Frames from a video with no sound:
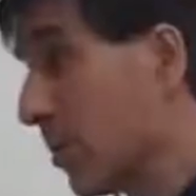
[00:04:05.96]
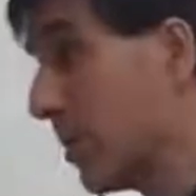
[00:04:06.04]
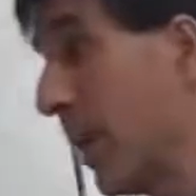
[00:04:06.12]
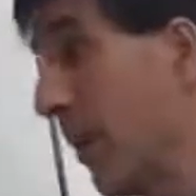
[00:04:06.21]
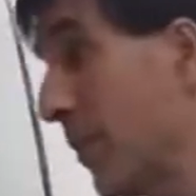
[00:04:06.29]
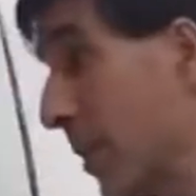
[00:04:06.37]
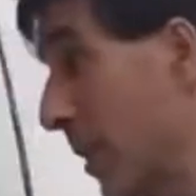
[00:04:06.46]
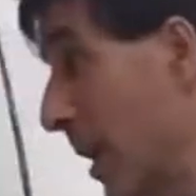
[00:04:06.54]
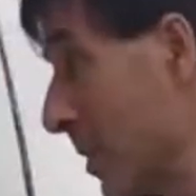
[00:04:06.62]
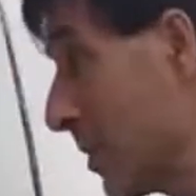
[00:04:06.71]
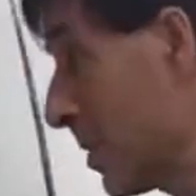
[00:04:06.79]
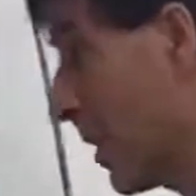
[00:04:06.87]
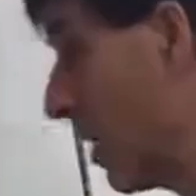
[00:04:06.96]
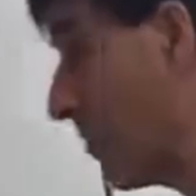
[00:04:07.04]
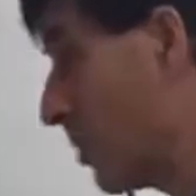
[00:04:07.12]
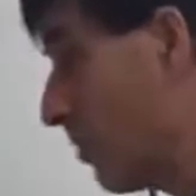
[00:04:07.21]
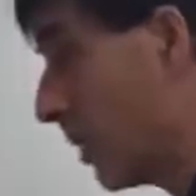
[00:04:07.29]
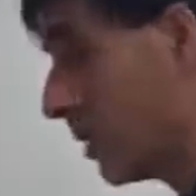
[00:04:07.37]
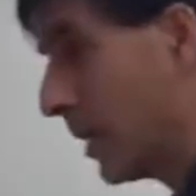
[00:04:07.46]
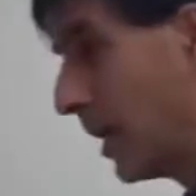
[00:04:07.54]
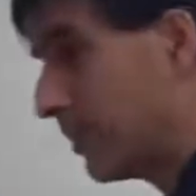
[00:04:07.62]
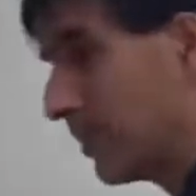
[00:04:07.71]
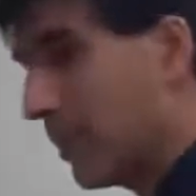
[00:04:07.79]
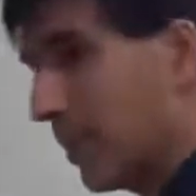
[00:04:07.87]
stay after class because I have you marked
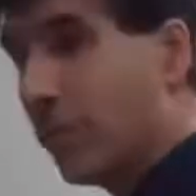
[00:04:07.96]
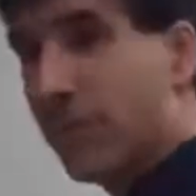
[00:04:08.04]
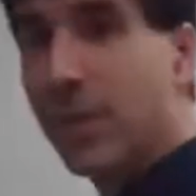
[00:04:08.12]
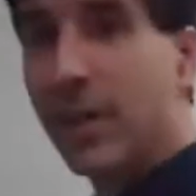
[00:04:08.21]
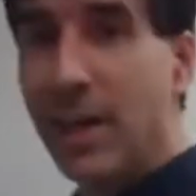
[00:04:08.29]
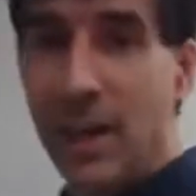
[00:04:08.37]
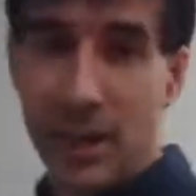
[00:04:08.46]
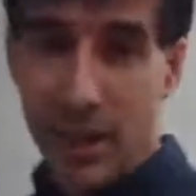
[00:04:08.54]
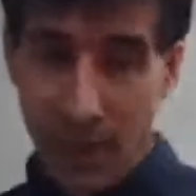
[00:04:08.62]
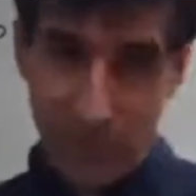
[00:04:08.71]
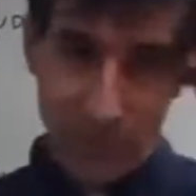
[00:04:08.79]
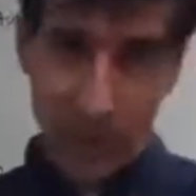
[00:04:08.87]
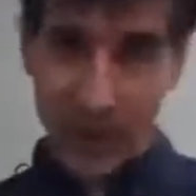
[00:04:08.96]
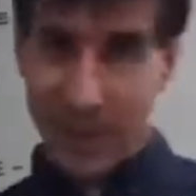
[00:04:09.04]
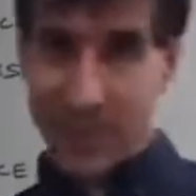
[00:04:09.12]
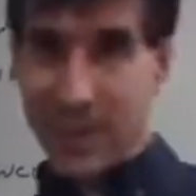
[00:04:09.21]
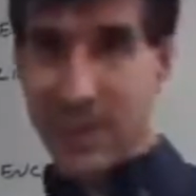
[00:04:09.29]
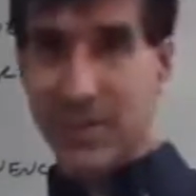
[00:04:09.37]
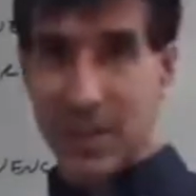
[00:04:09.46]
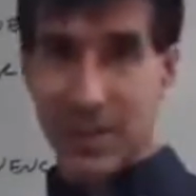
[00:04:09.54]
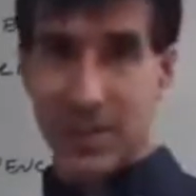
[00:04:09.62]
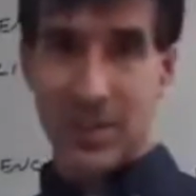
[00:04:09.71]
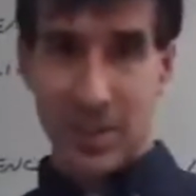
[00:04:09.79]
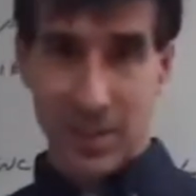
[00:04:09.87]
absent and I'll forget. I forget things like
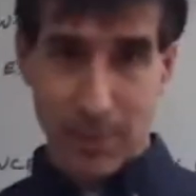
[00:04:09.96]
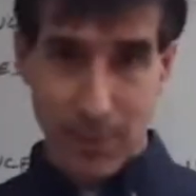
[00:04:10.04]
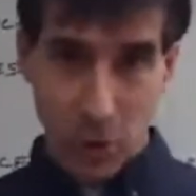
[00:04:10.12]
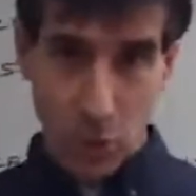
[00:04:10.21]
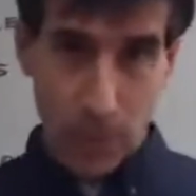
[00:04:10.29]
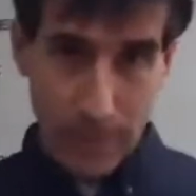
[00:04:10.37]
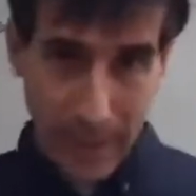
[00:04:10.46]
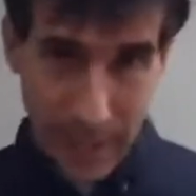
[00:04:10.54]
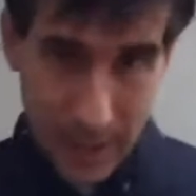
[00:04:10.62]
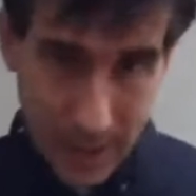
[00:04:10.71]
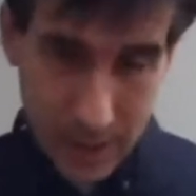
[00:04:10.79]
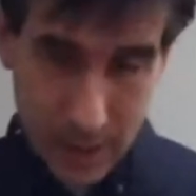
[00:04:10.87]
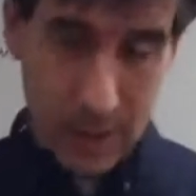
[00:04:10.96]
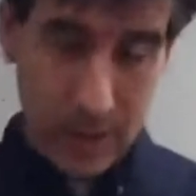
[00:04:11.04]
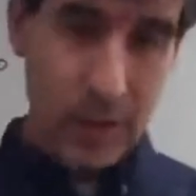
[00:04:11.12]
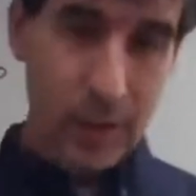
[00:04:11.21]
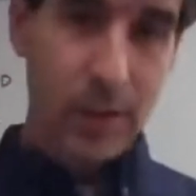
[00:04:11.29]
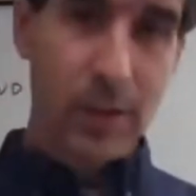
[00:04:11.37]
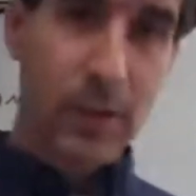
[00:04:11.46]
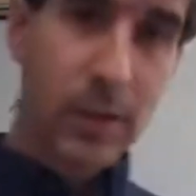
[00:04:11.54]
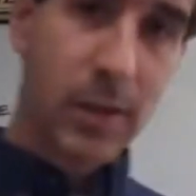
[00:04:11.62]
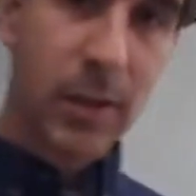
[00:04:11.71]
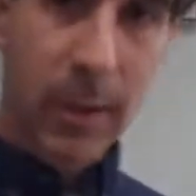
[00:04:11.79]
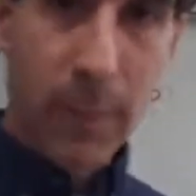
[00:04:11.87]
this because I'm an old man.
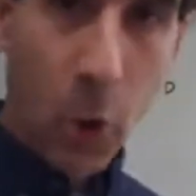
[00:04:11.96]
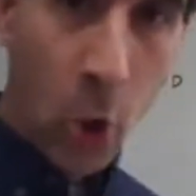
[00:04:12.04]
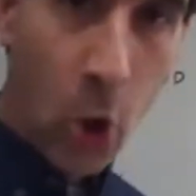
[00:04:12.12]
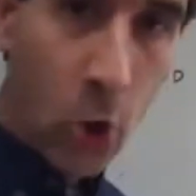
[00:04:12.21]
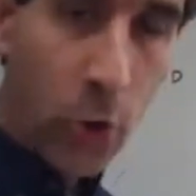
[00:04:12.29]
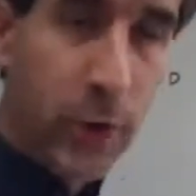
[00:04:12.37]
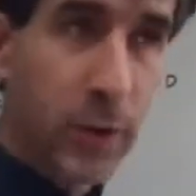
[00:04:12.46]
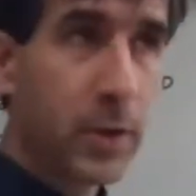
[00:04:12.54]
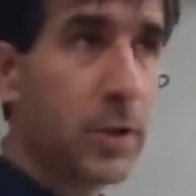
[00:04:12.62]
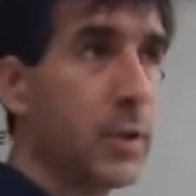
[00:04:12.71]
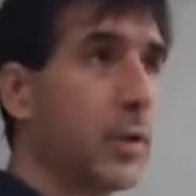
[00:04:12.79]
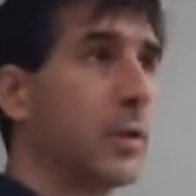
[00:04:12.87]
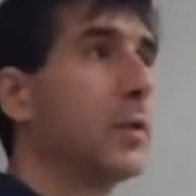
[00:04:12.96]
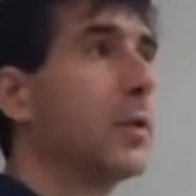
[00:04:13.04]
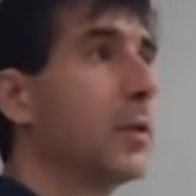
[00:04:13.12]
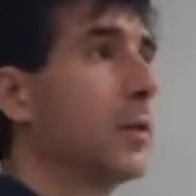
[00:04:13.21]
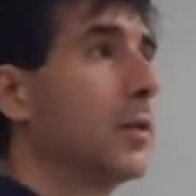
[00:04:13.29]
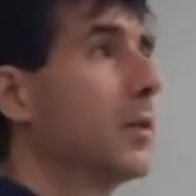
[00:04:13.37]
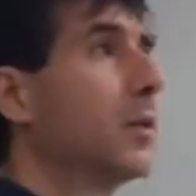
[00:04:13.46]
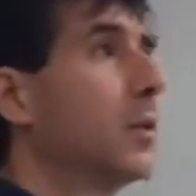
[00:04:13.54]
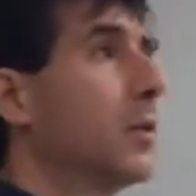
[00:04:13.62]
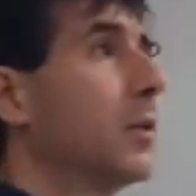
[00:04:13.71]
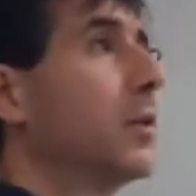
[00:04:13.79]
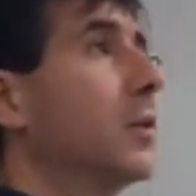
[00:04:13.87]
I'm old.
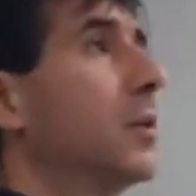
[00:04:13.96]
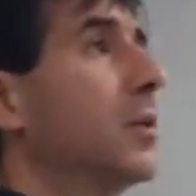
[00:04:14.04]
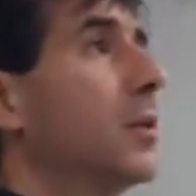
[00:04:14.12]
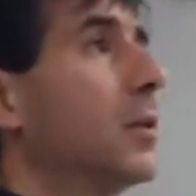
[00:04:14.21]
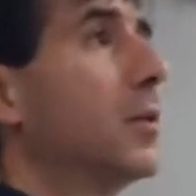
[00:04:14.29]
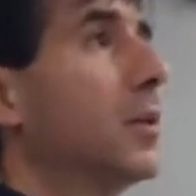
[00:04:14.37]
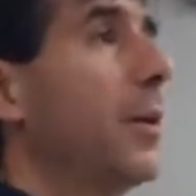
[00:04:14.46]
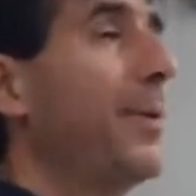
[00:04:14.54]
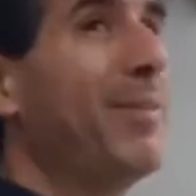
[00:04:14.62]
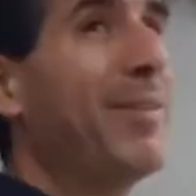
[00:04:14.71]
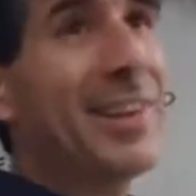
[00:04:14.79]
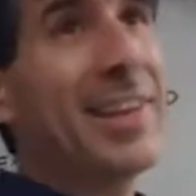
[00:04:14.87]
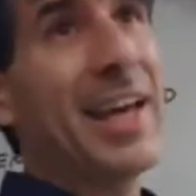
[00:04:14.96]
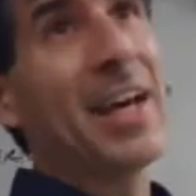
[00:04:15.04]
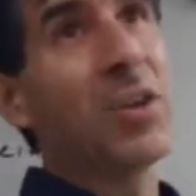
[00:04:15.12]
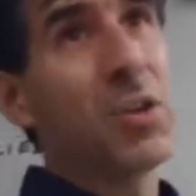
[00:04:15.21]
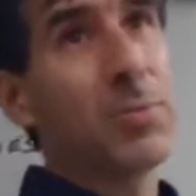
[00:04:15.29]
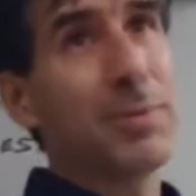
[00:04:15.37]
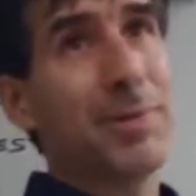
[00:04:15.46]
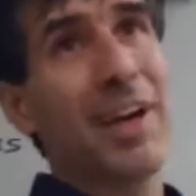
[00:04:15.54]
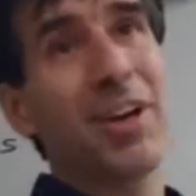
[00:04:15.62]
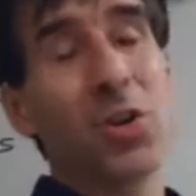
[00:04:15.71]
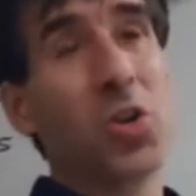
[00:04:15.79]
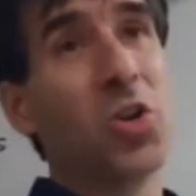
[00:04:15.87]
But I'm not that old, but I'm kind
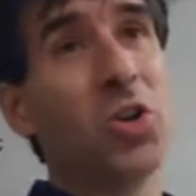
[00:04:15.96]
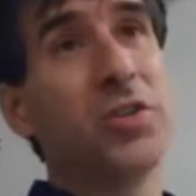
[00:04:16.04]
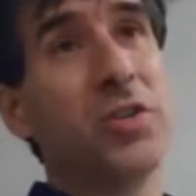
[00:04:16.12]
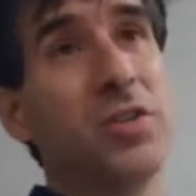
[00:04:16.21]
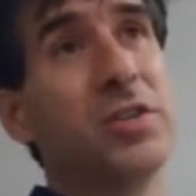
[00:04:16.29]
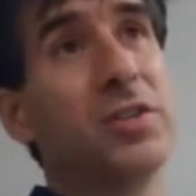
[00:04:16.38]
of old.